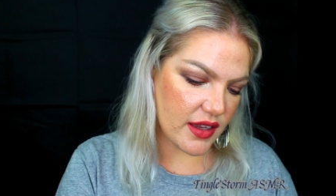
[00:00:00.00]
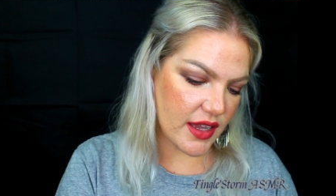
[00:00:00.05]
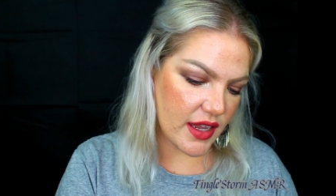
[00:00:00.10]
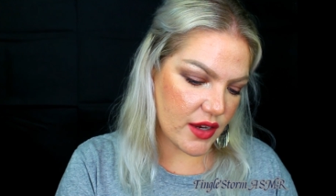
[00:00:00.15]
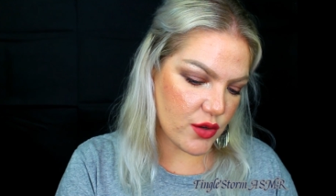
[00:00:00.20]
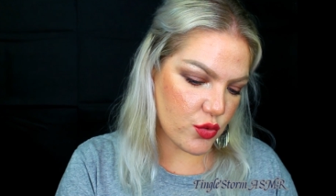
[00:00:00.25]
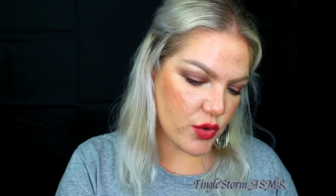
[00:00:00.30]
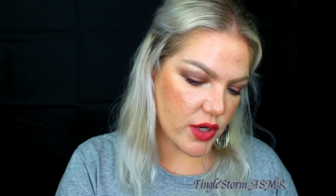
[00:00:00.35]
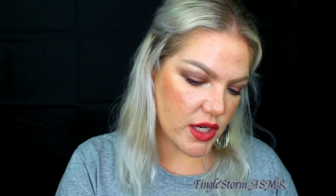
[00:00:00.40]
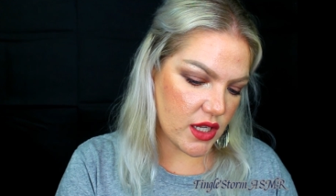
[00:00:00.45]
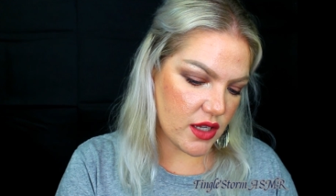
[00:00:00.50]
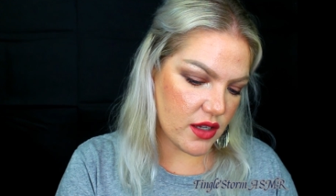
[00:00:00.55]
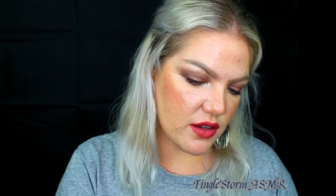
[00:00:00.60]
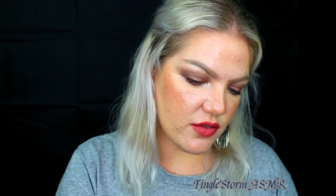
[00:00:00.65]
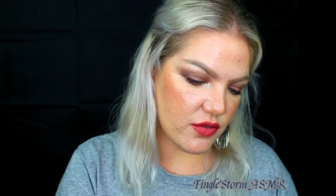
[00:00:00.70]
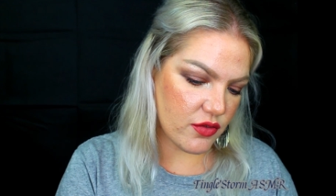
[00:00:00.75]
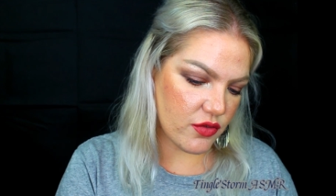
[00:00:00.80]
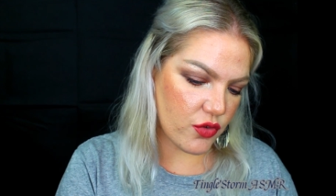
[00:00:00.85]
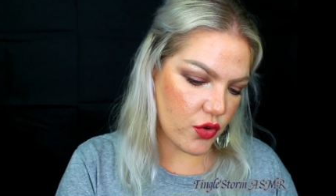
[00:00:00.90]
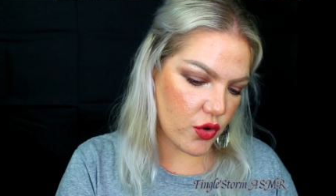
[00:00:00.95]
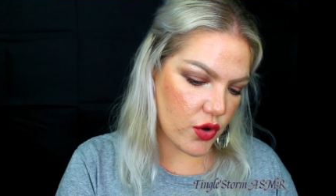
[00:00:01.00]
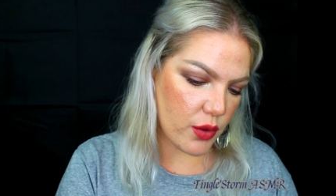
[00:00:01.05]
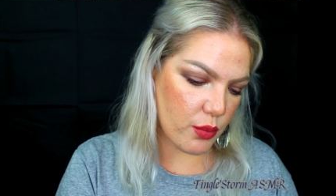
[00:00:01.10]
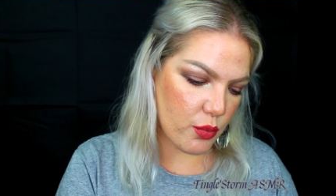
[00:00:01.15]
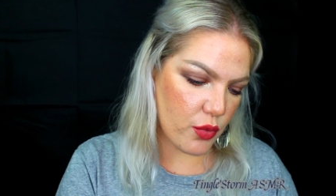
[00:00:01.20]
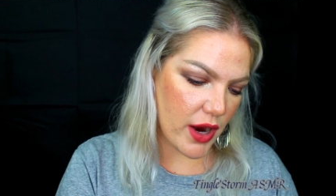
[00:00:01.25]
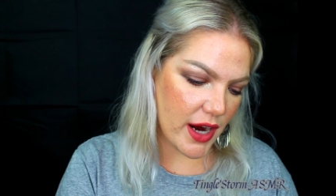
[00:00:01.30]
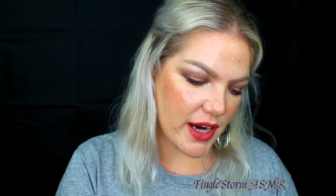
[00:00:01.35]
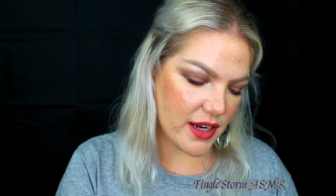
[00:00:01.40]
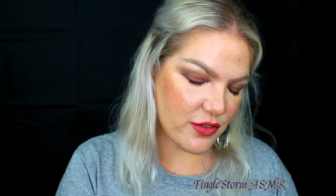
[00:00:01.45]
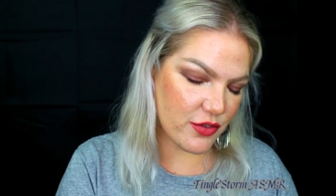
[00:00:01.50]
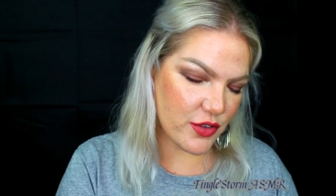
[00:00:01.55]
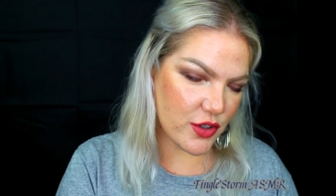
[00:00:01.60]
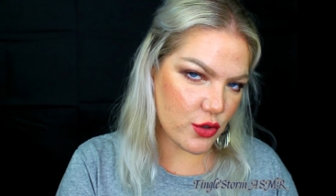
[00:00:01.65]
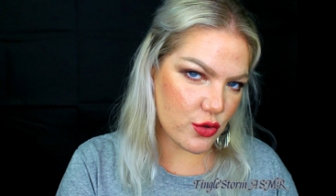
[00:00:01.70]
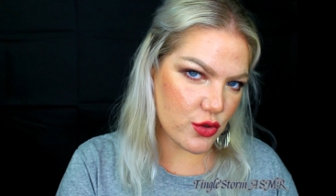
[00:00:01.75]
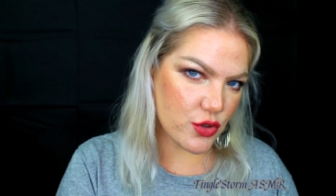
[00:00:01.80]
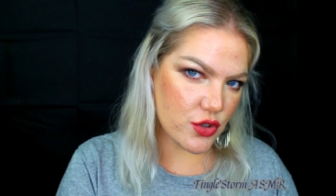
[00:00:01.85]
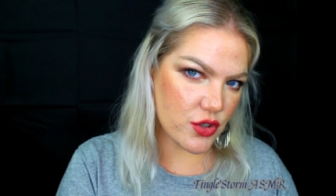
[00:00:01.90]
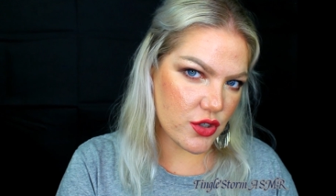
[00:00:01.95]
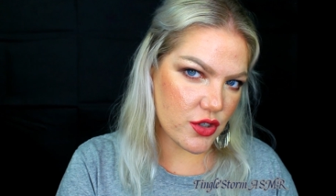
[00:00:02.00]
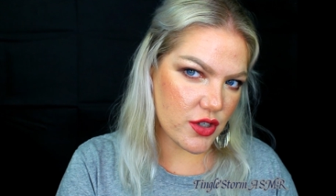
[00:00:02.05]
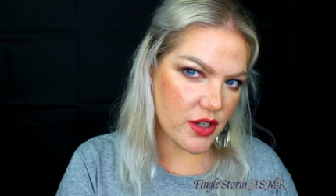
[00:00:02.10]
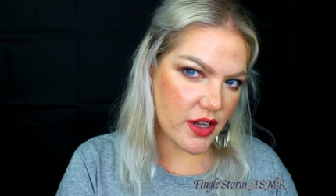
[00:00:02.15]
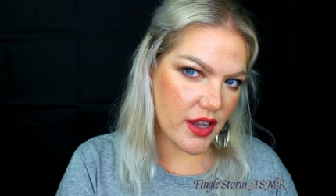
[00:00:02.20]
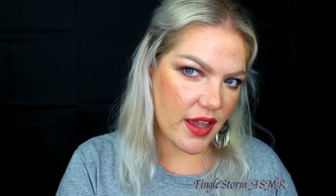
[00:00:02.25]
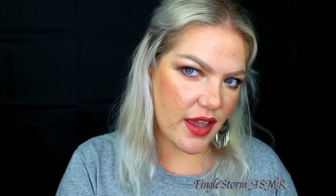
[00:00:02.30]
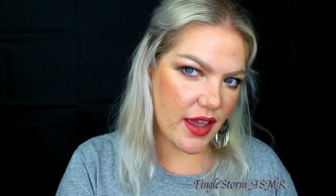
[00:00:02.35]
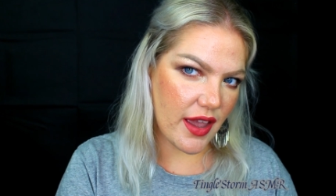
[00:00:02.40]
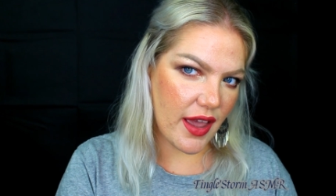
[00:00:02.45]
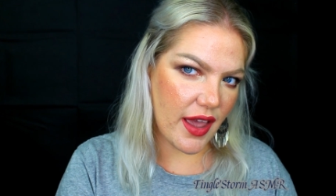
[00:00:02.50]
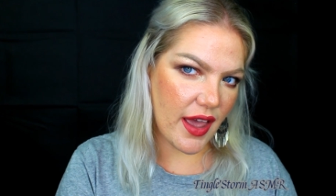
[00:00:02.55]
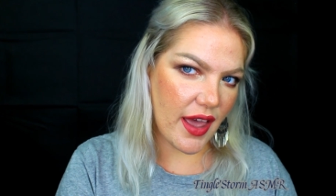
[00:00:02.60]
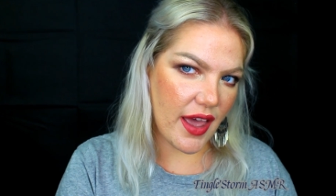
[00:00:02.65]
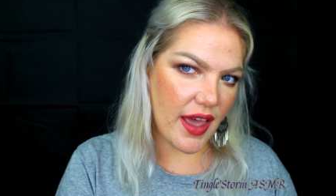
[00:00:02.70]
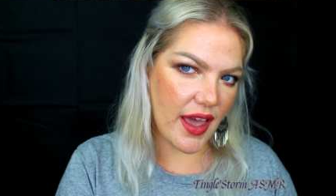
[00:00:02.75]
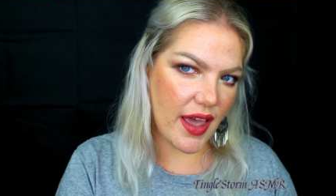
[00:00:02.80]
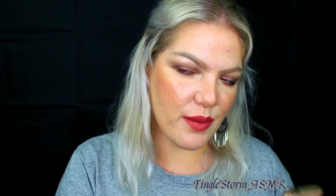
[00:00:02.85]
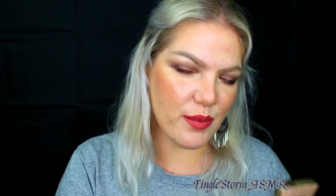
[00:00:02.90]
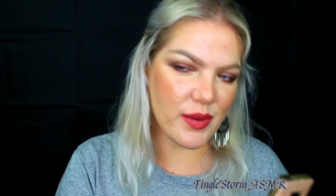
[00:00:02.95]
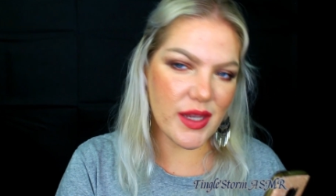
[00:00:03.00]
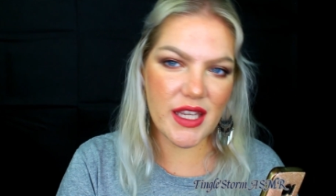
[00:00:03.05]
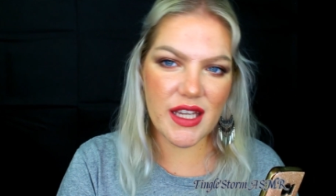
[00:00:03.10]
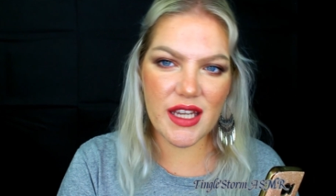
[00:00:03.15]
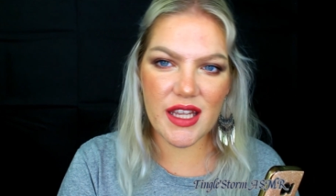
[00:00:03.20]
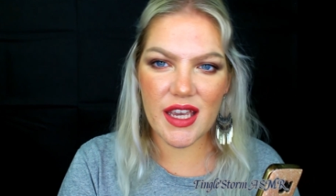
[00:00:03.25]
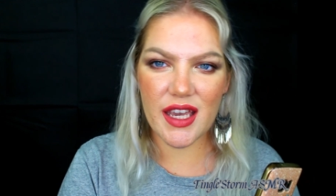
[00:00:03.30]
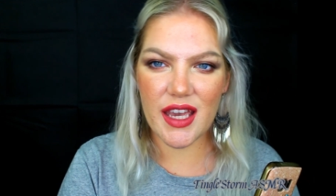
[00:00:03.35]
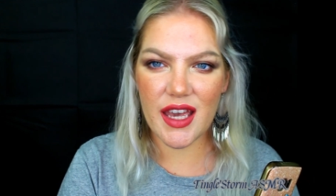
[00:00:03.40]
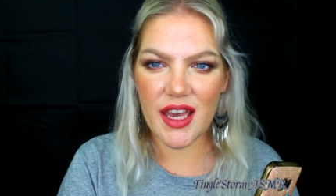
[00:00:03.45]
Get ready for a bright future. I mean,